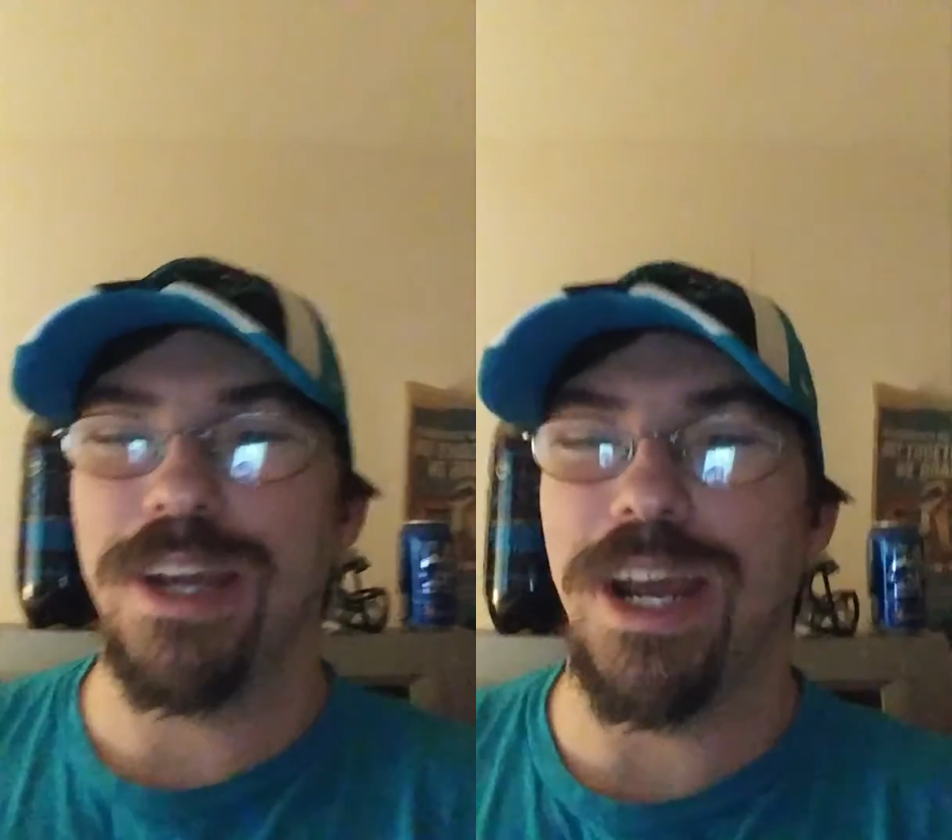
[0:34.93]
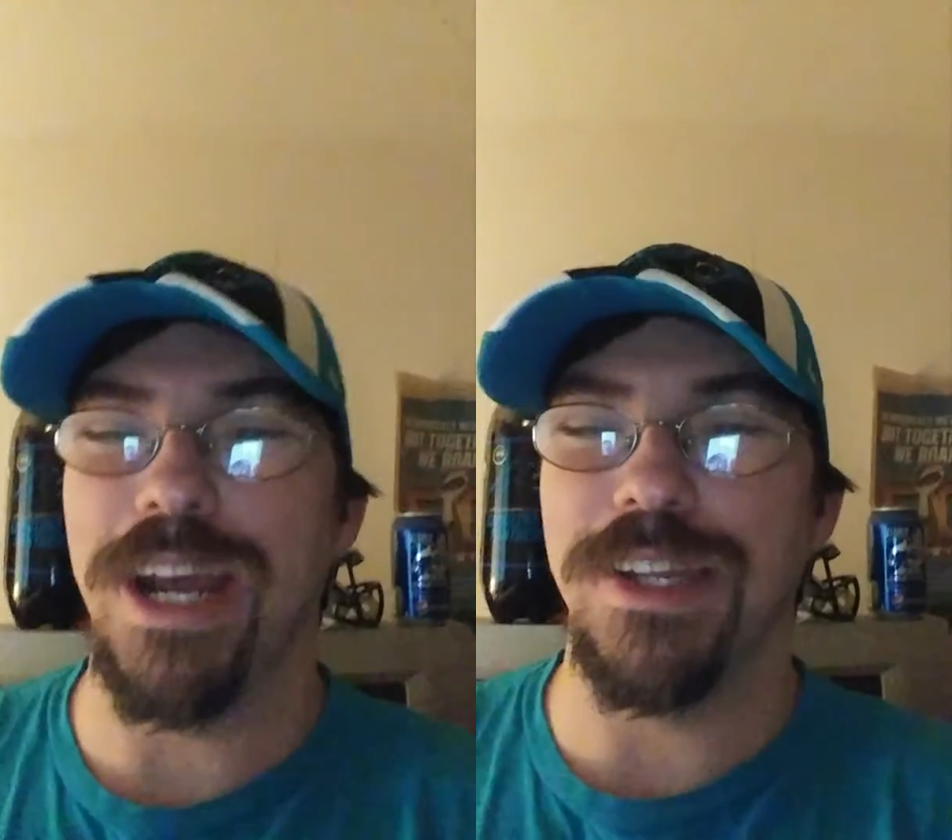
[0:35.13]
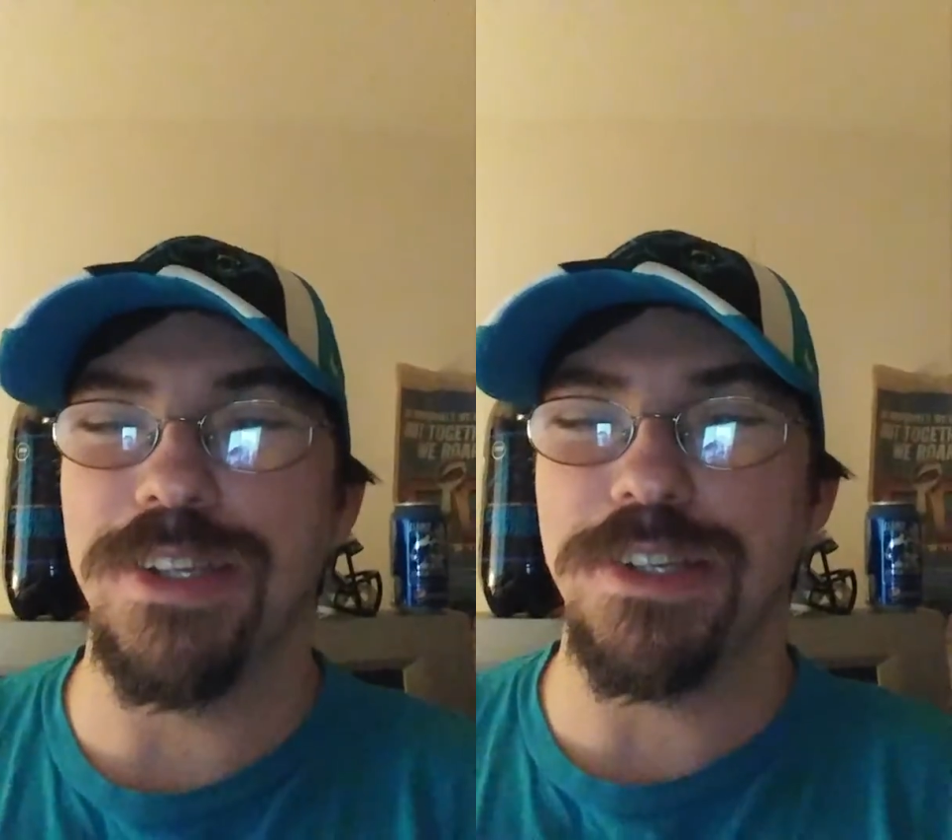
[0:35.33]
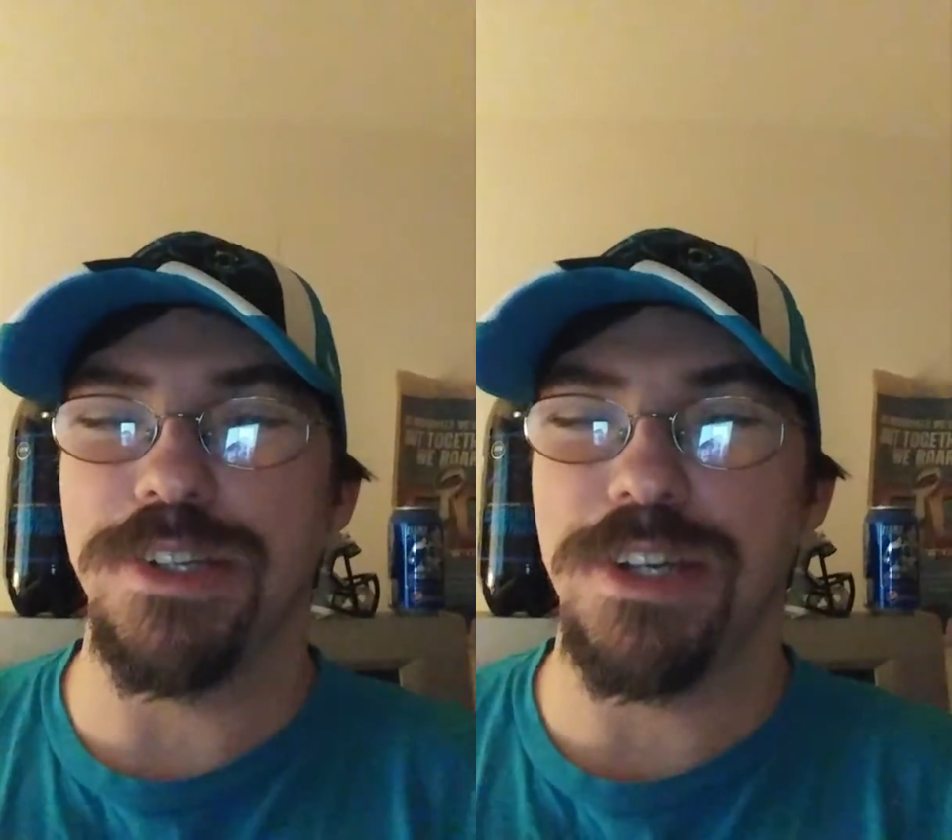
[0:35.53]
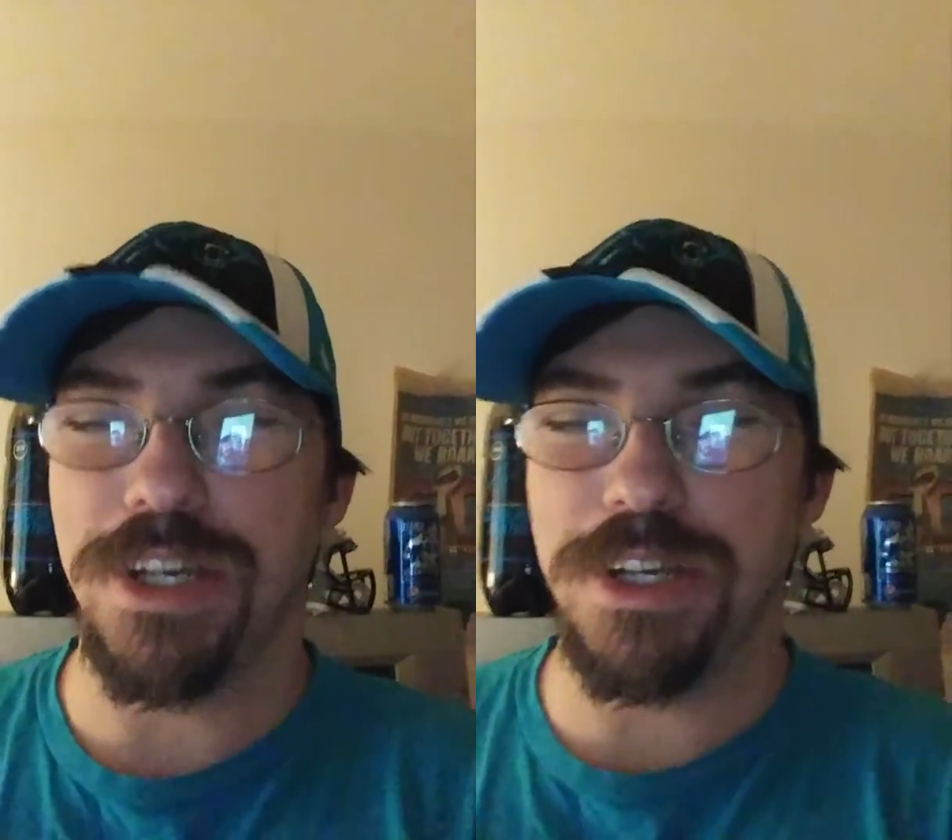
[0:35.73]
and this
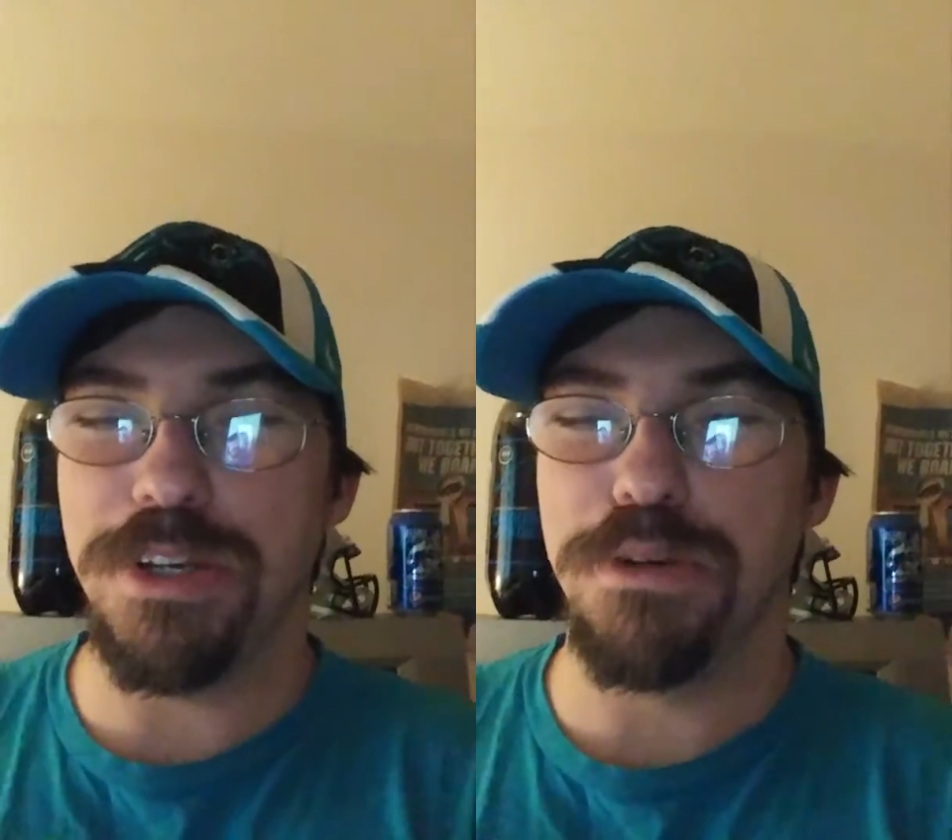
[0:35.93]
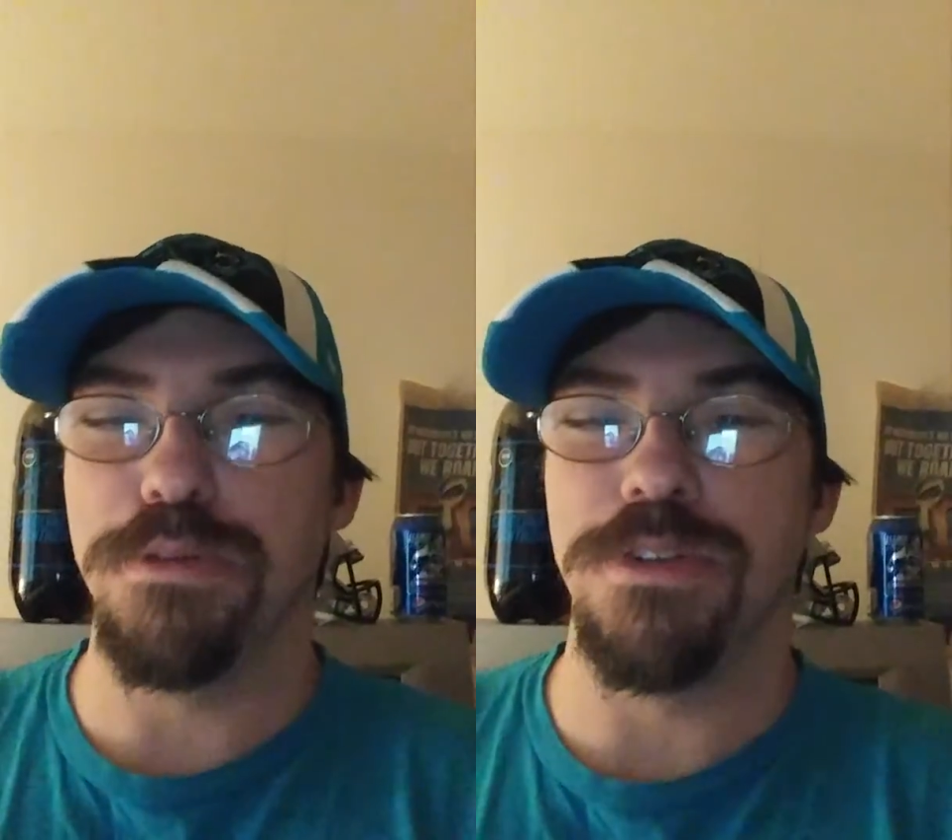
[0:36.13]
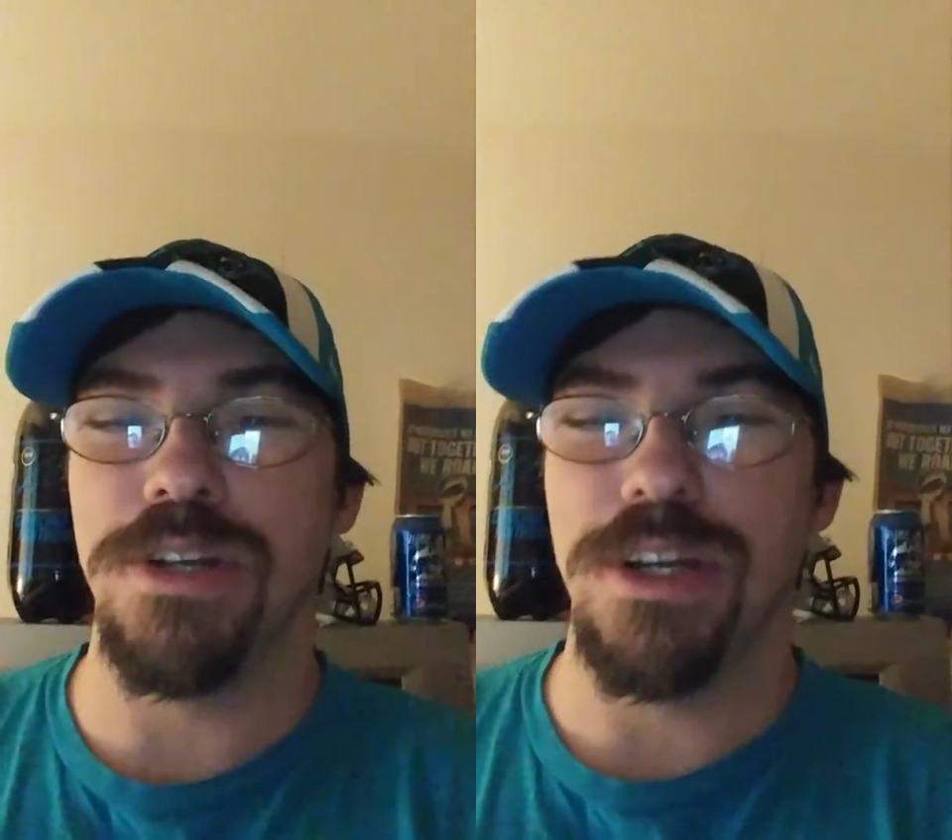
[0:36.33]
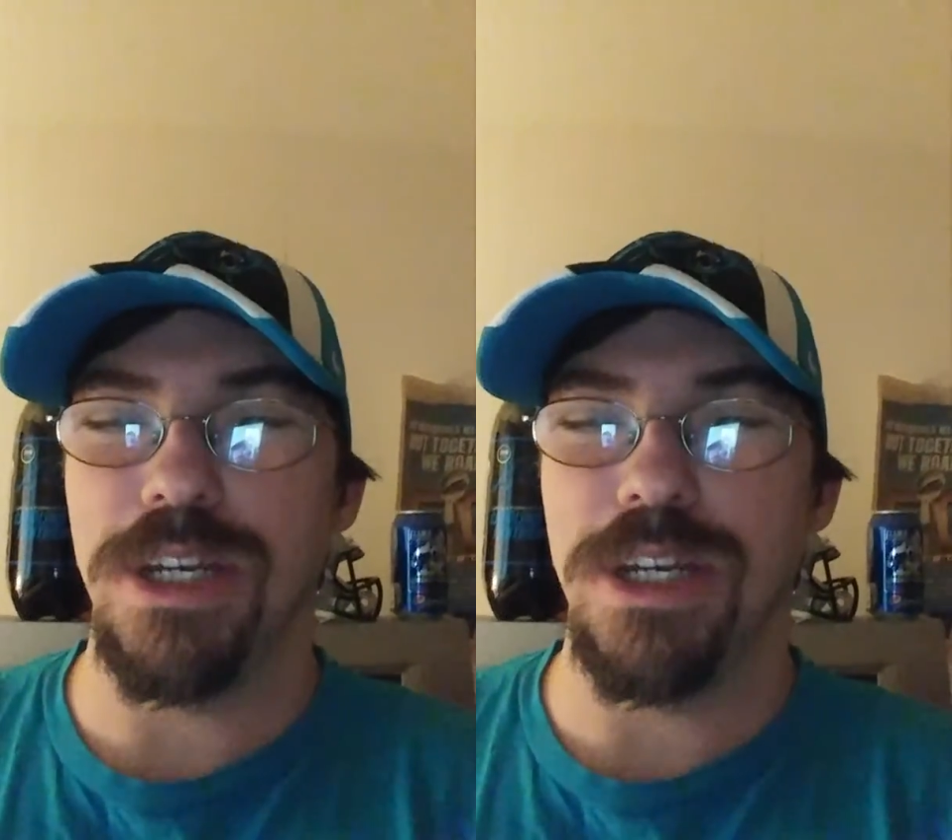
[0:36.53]
is huge,